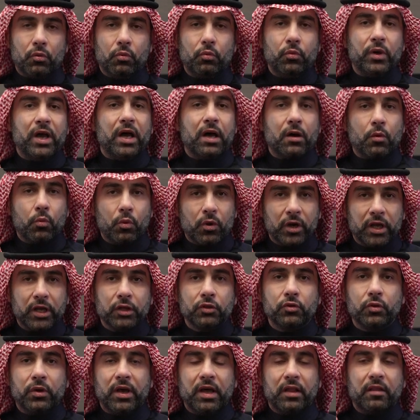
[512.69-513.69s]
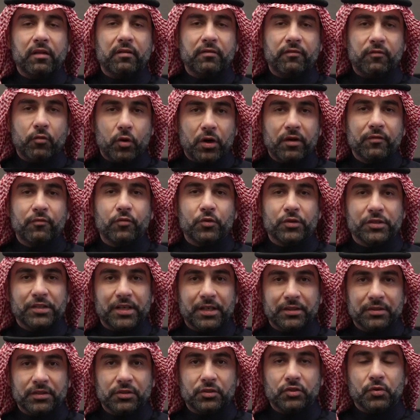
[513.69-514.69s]
We are working together for a
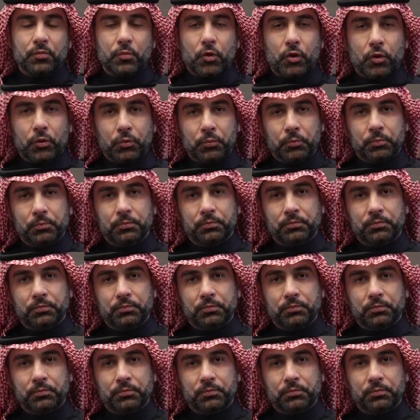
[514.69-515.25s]
foresighted tomorrow.